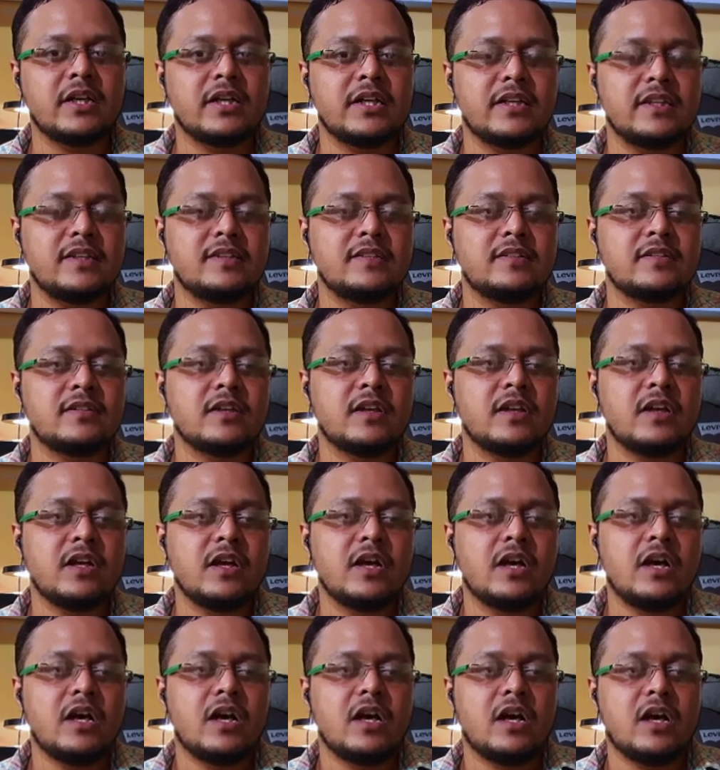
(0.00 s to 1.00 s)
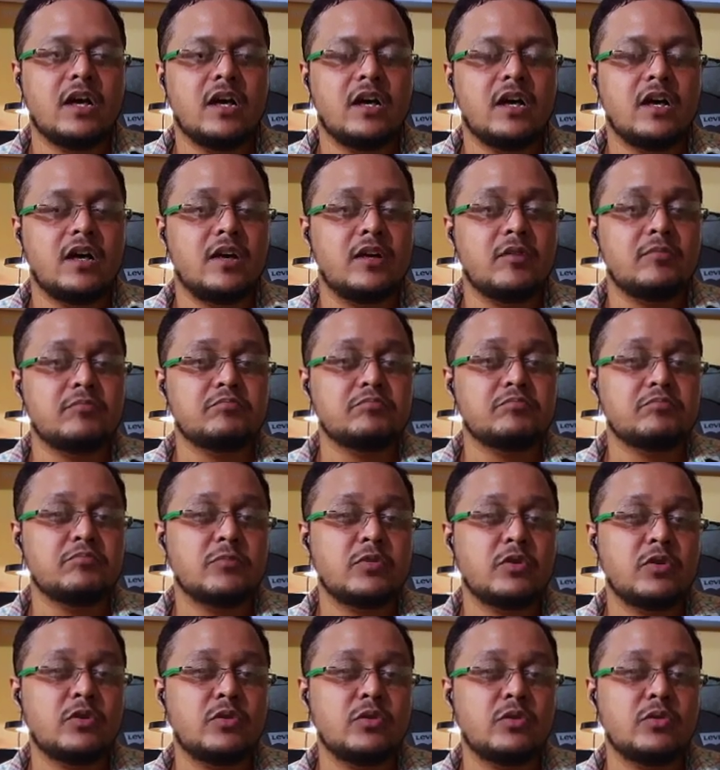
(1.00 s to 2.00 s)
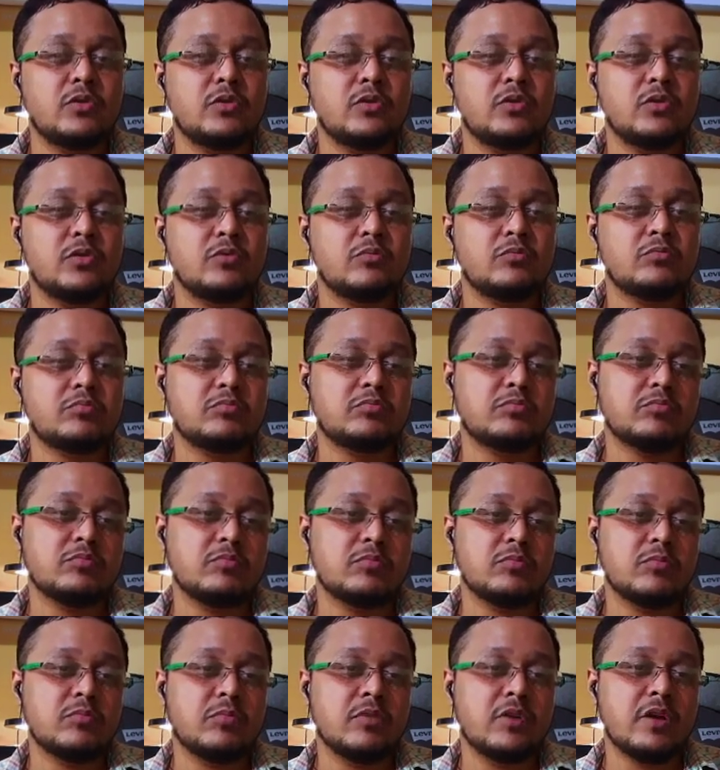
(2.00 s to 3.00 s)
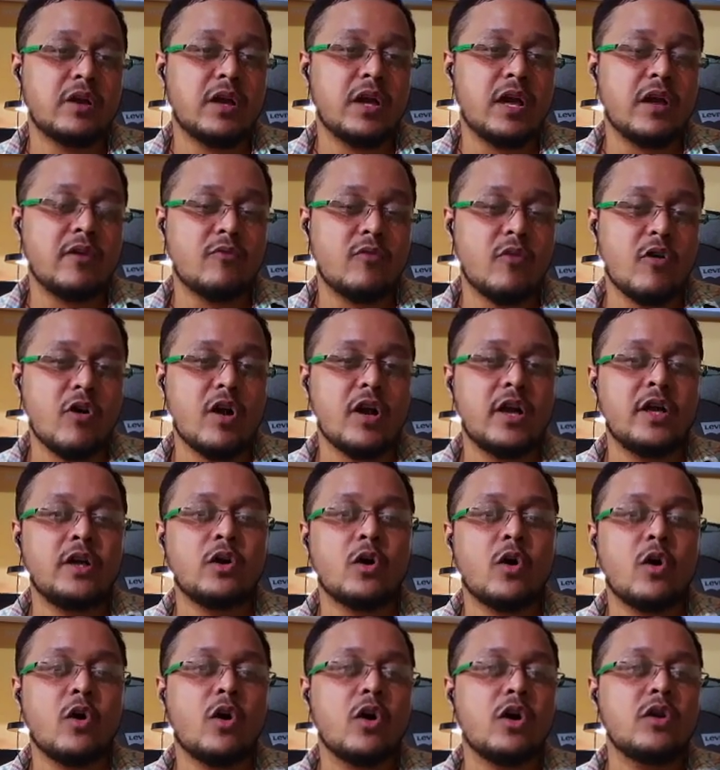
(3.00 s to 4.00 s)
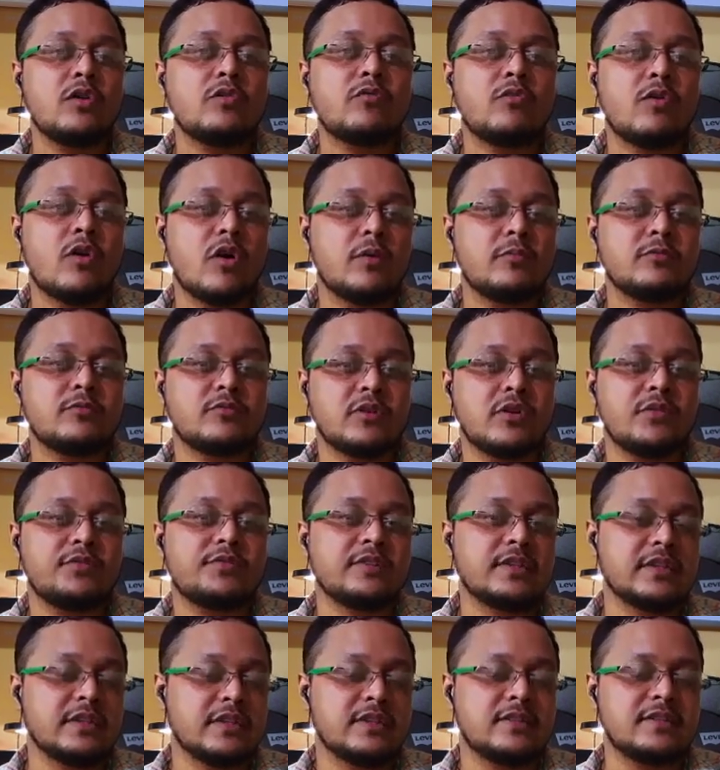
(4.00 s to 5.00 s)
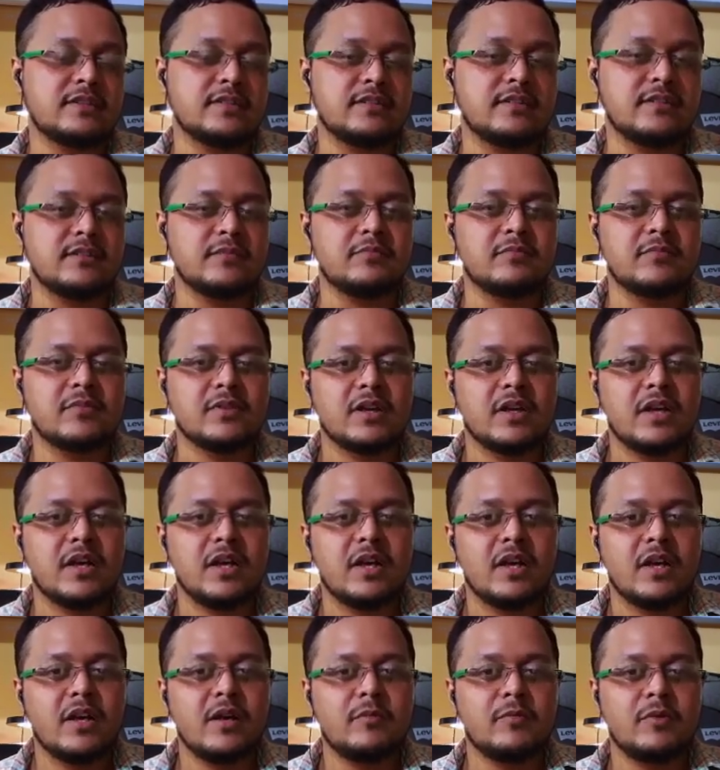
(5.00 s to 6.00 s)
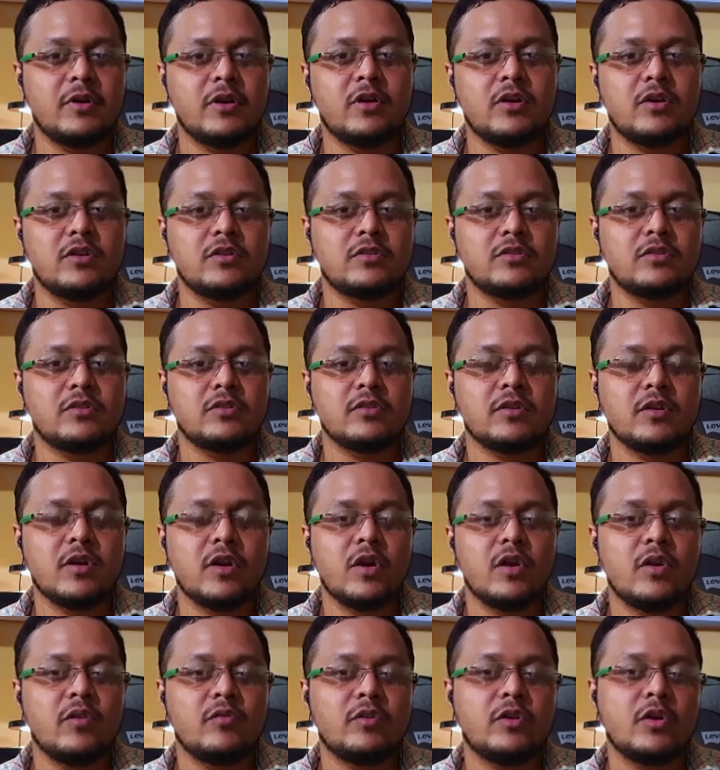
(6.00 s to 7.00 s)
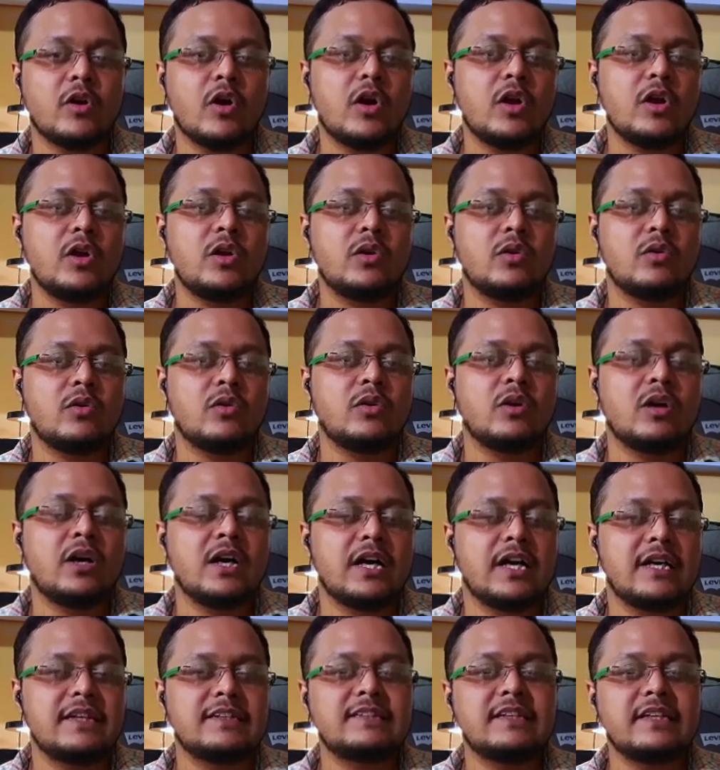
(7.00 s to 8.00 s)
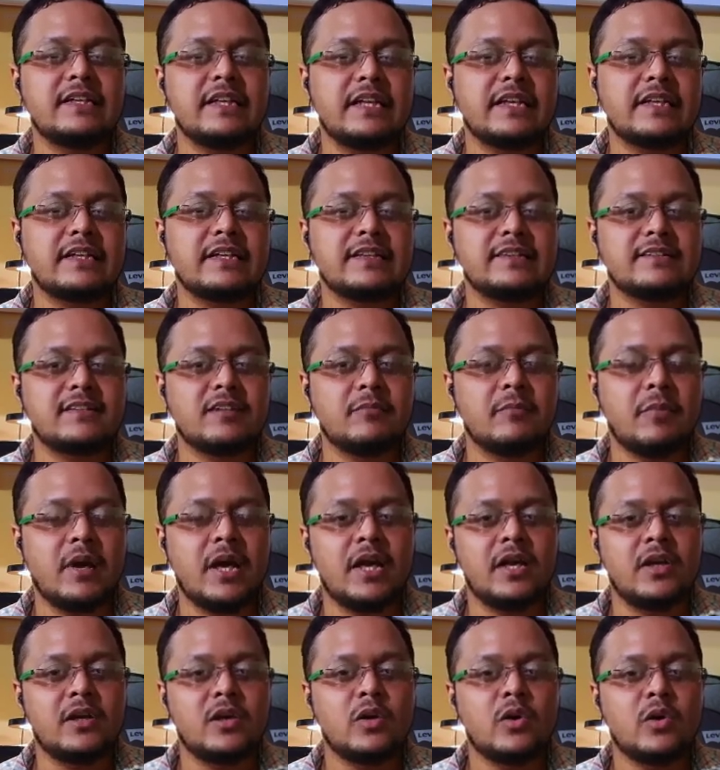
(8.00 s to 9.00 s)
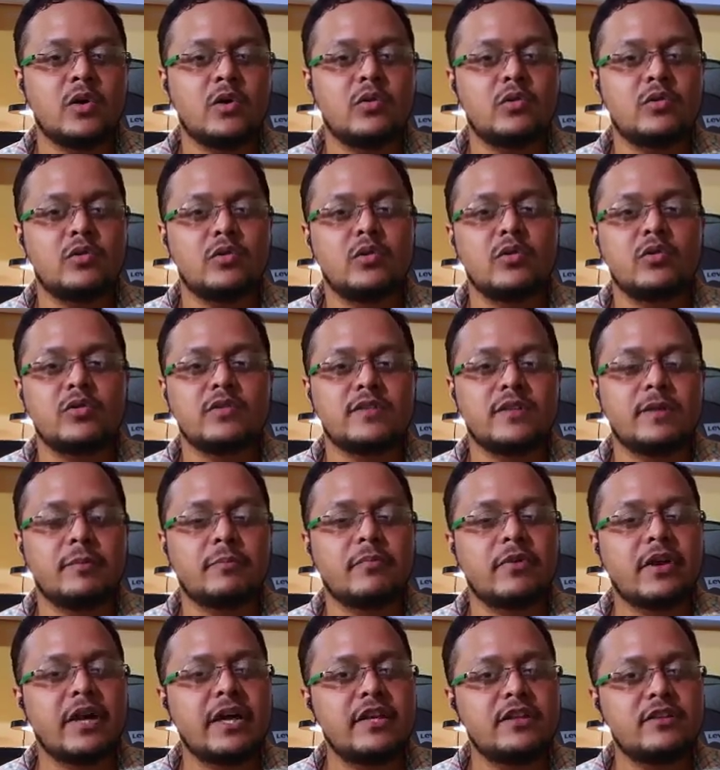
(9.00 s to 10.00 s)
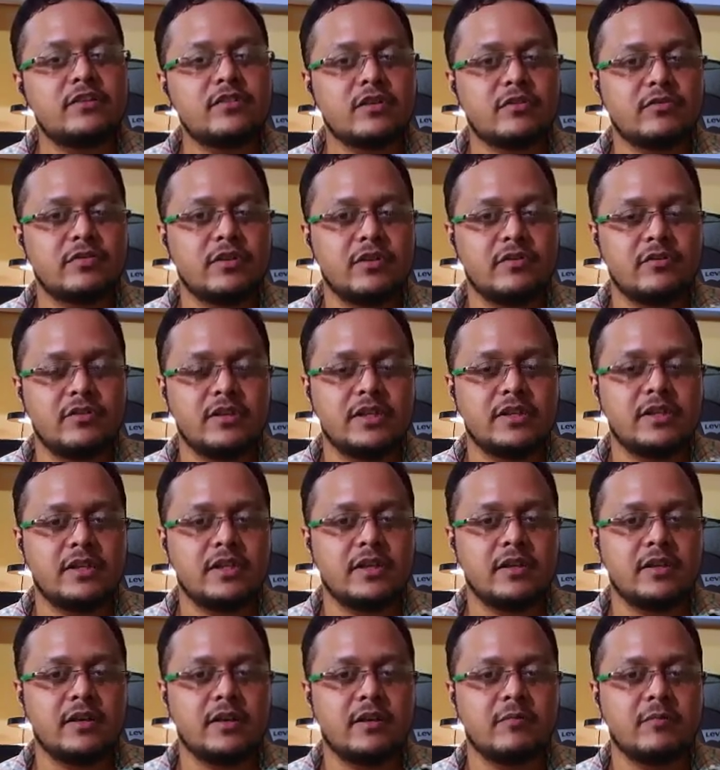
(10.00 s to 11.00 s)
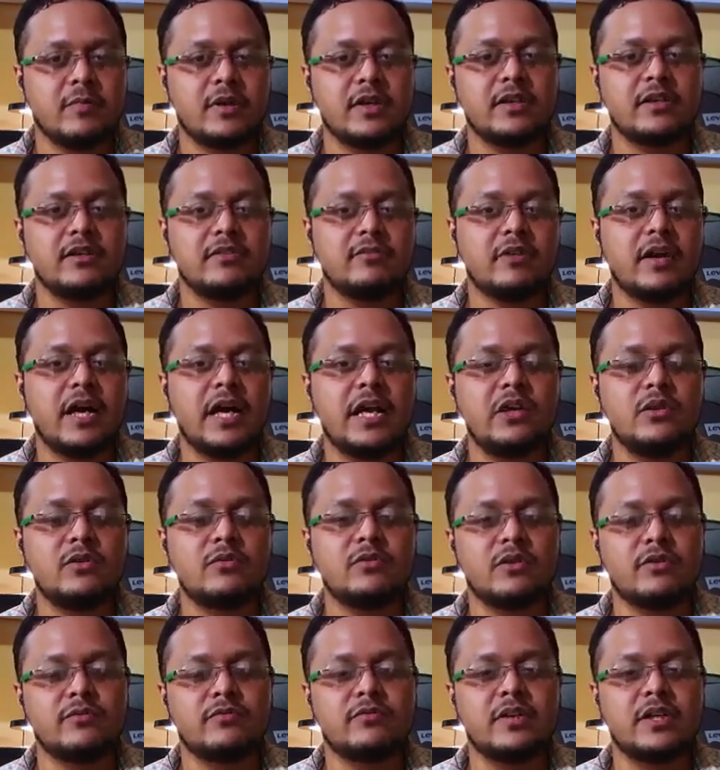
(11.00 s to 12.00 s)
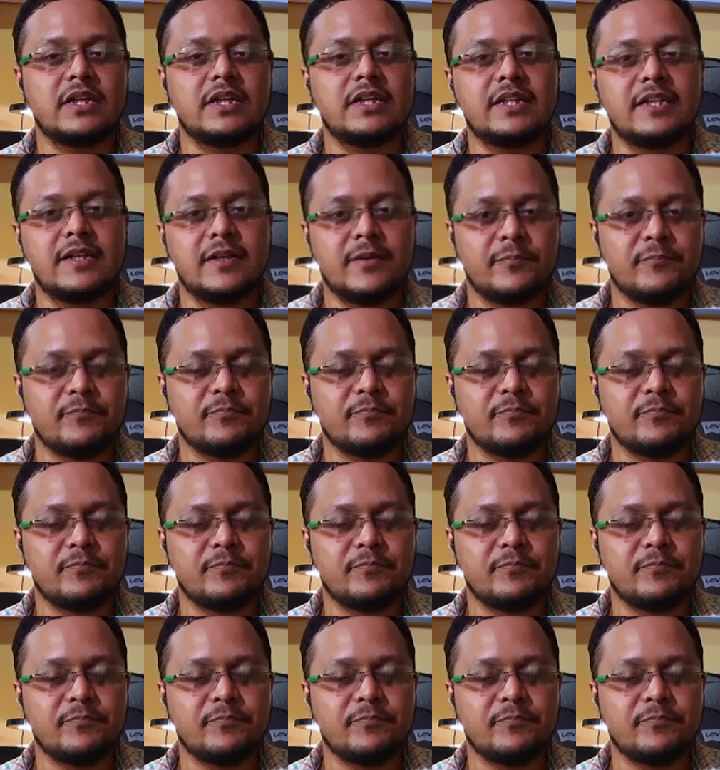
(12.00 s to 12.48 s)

is to avoid all forms of cynicism, because we all know a cynic is a man who knows the price of everything but the value of nothing.